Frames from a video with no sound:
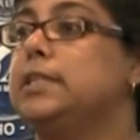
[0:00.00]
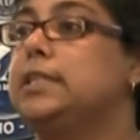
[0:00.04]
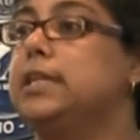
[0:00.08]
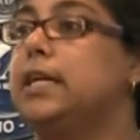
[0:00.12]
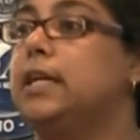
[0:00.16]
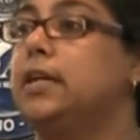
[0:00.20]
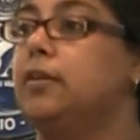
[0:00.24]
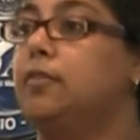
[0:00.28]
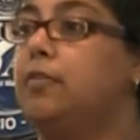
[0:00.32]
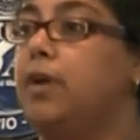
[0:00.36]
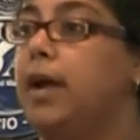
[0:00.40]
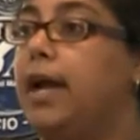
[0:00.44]

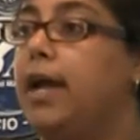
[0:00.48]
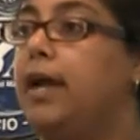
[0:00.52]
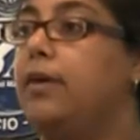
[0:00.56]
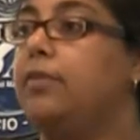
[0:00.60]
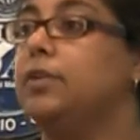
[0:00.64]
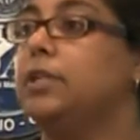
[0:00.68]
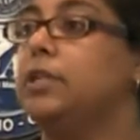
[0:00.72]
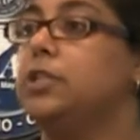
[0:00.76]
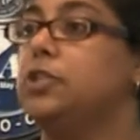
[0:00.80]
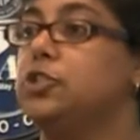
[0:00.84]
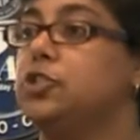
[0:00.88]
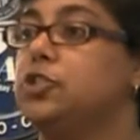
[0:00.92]
and around
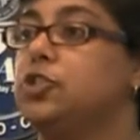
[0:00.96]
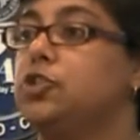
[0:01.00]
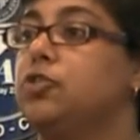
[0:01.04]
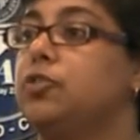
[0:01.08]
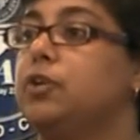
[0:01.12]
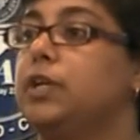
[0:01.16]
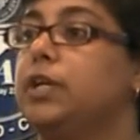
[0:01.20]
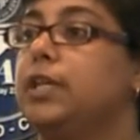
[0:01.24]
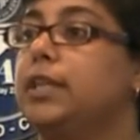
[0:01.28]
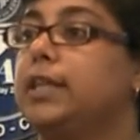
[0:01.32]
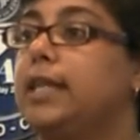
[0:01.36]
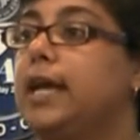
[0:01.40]

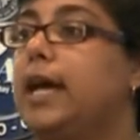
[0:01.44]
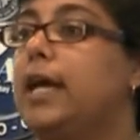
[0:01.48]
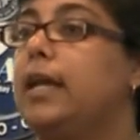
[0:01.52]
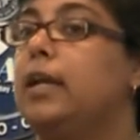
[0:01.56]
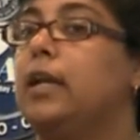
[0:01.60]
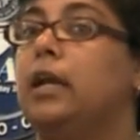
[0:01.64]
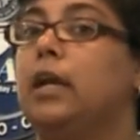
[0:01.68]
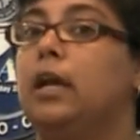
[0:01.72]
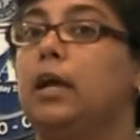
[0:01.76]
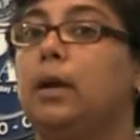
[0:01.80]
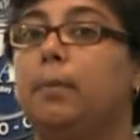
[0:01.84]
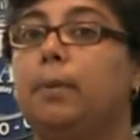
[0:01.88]
ensuring that
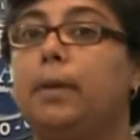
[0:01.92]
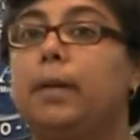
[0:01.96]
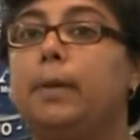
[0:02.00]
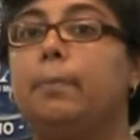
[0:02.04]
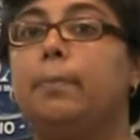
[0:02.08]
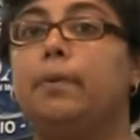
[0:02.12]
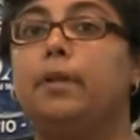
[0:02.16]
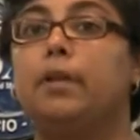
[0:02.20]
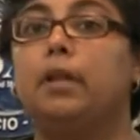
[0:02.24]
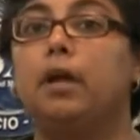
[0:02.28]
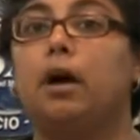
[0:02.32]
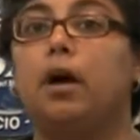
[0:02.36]

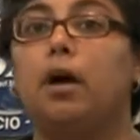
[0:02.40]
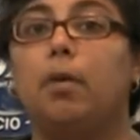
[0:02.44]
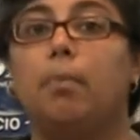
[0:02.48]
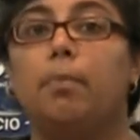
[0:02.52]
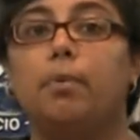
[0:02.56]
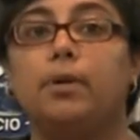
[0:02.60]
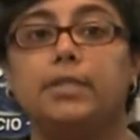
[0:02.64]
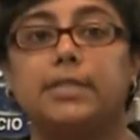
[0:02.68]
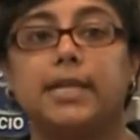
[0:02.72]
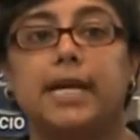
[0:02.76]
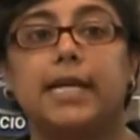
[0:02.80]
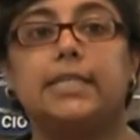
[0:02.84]
people are
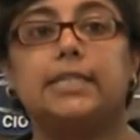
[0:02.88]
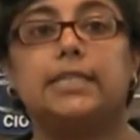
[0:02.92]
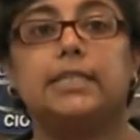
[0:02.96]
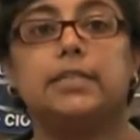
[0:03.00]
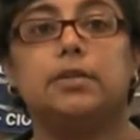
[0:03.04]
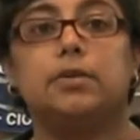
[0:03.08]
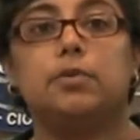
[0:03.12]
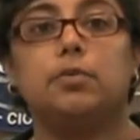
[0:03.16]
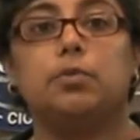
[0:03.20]
protected